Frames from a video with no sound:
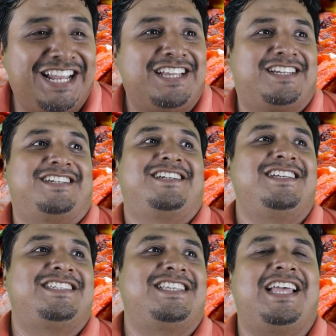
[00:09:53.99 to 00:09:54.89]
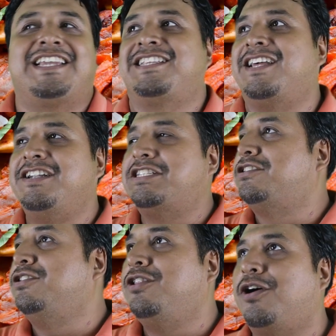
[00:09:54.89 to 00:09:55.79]
Like it's like there
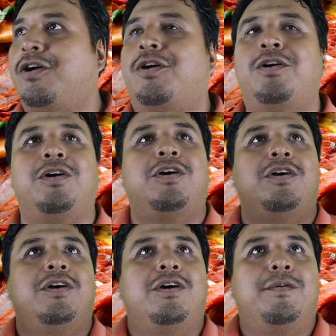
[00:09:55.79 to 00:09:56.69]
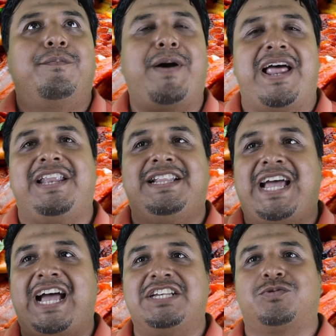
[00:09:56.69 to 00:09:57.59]
is no valid
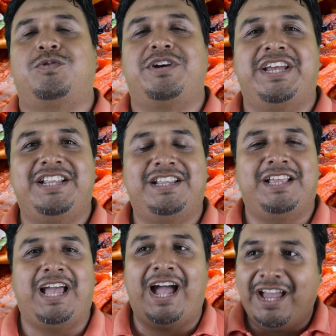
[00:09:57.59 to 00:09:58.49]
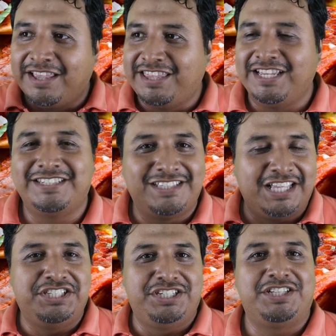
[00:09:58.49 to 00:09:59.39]
answer, and I think it's
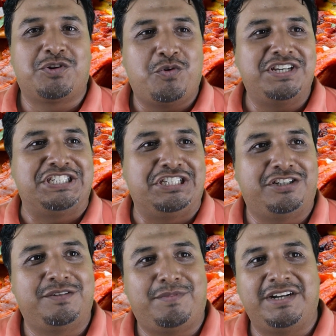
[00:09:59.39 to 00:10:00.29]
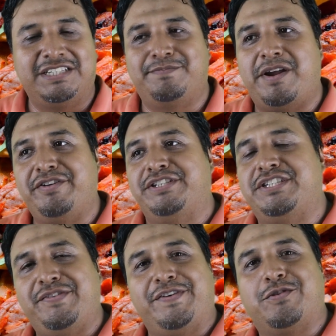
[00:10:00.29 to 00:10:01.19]
a legit question, but it's very
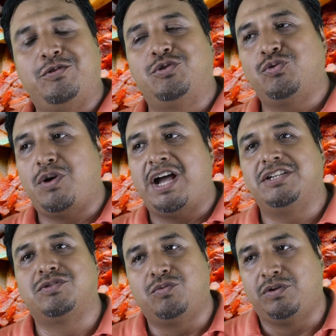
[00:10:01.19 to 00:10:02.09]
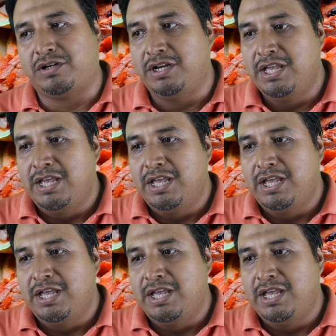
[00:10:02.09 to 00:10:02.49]
difficult to answer.